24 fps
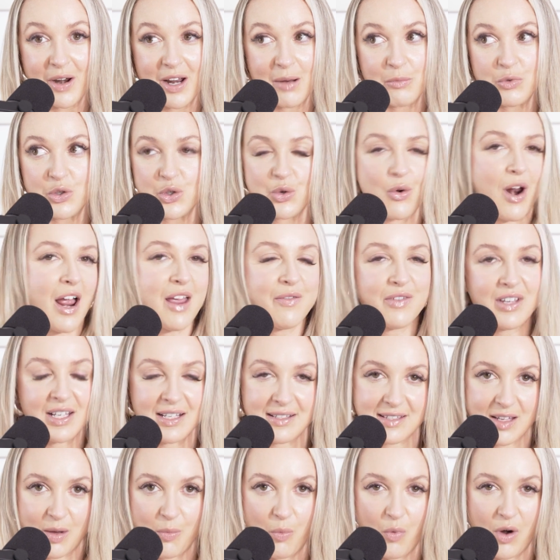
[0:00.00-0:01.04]
when I'm driving
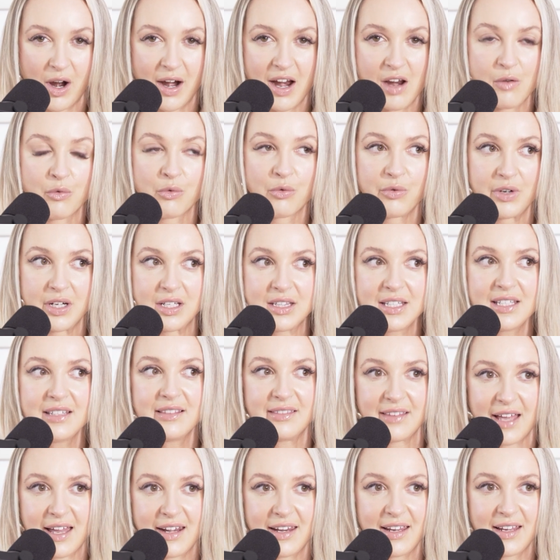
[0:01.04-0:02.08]
somewhere and really
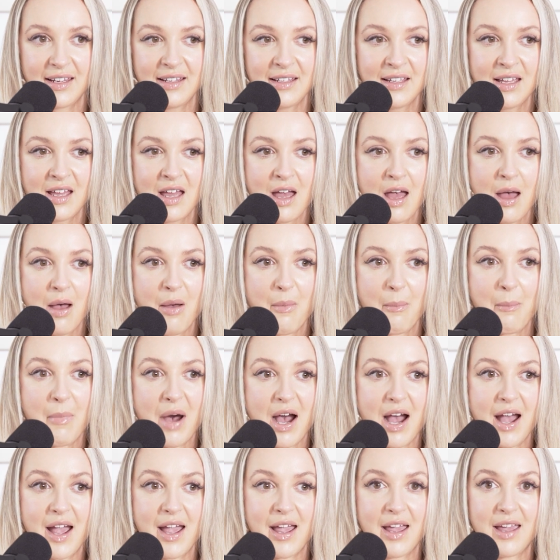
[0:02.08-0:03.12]
letting
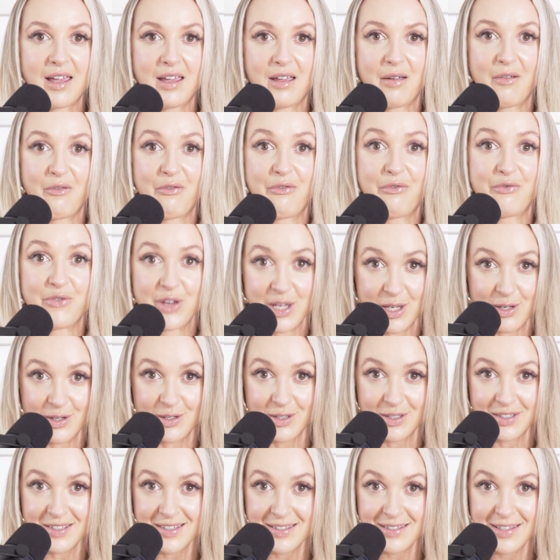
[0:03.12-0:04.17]
my
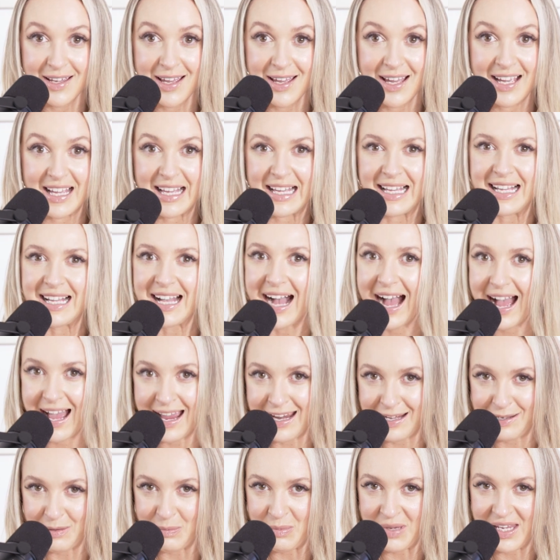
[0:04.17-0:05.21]
feels
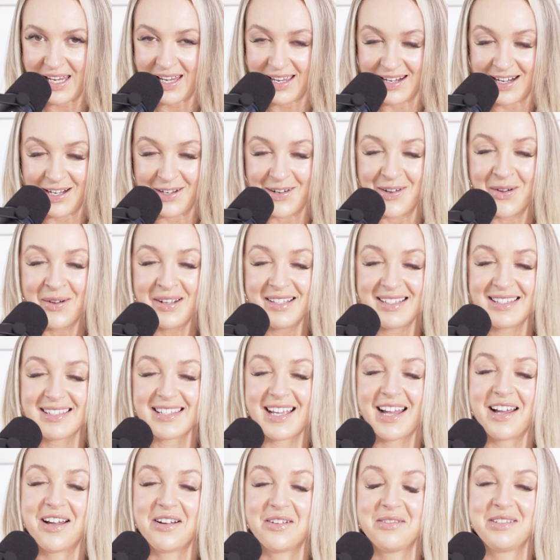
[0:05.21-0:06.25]
guide me. And I know it
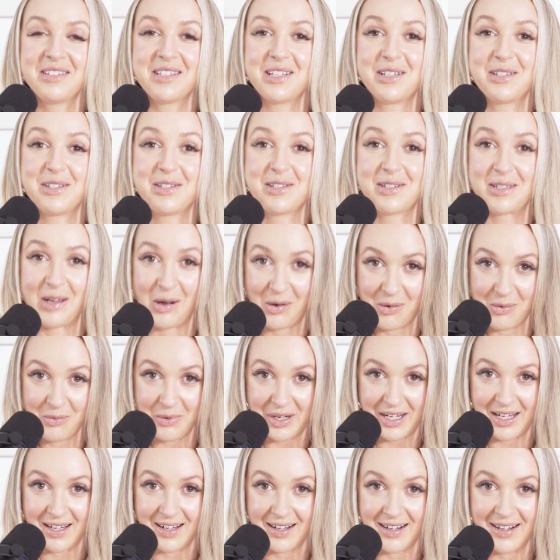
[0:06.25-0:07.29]
sounds so
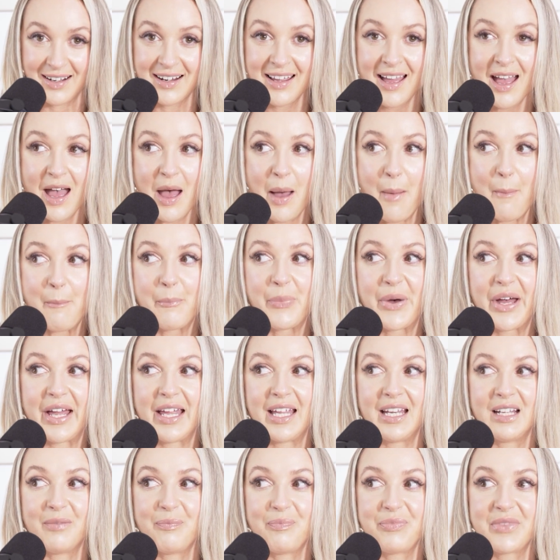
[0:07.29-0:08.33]
weird,
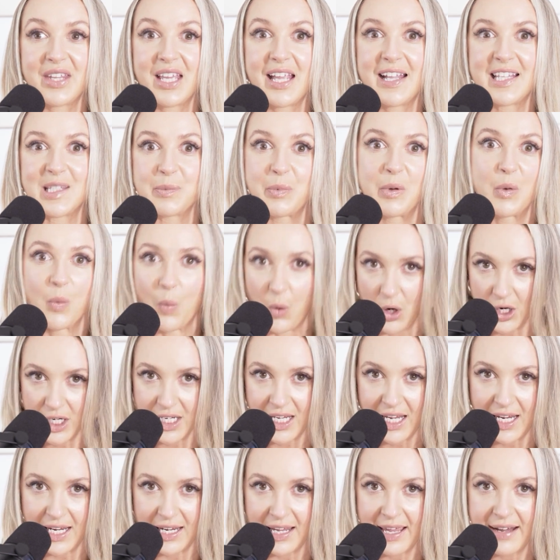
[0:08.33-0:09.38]
but it's been
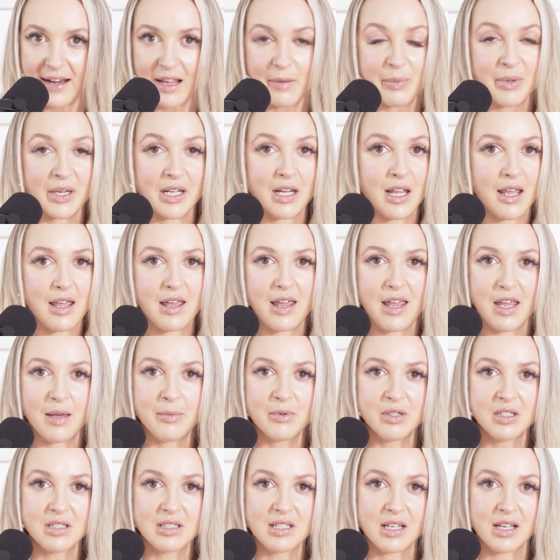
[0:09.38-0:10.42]
working. And I've been
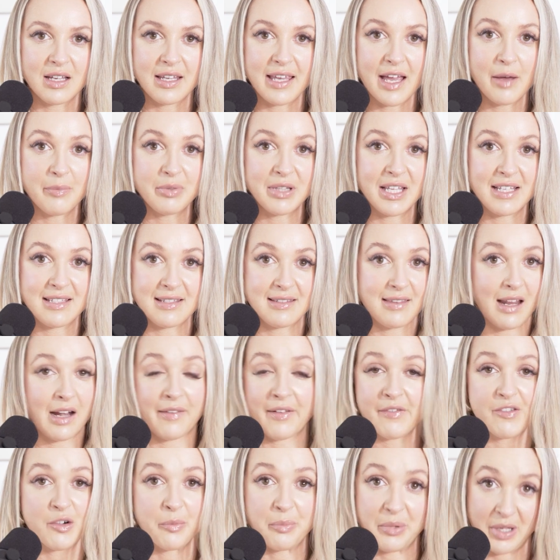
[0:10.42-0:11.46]
able to get places that
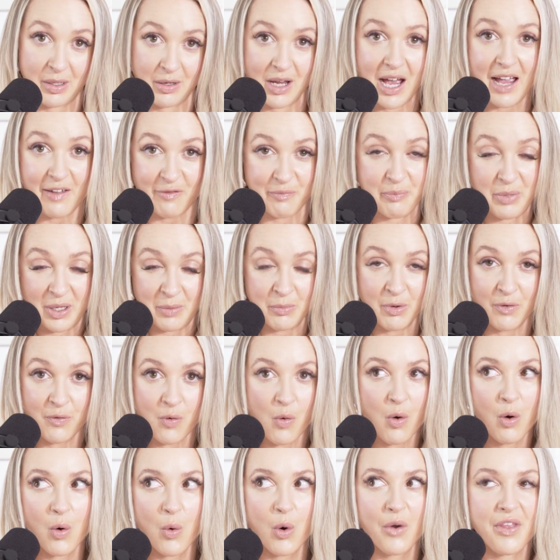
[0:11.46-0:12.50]
I've been
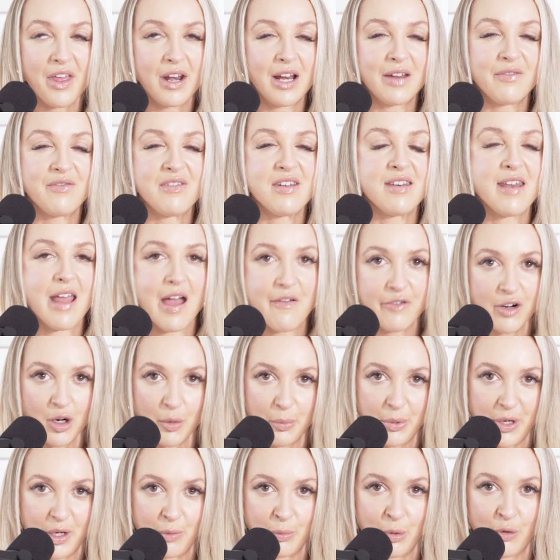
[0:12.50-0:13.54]
before or that I've never
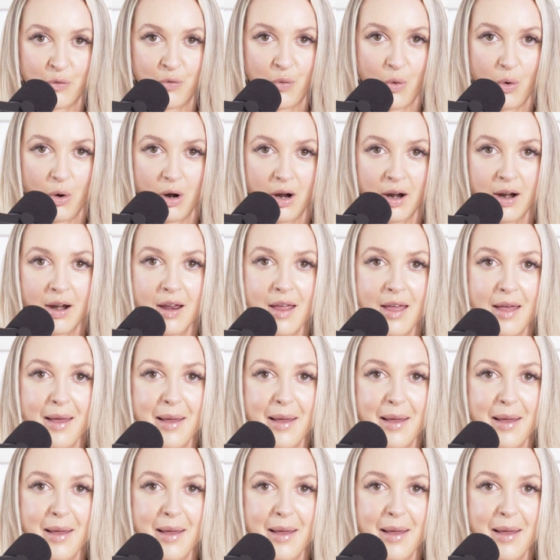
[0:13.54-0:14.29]
been before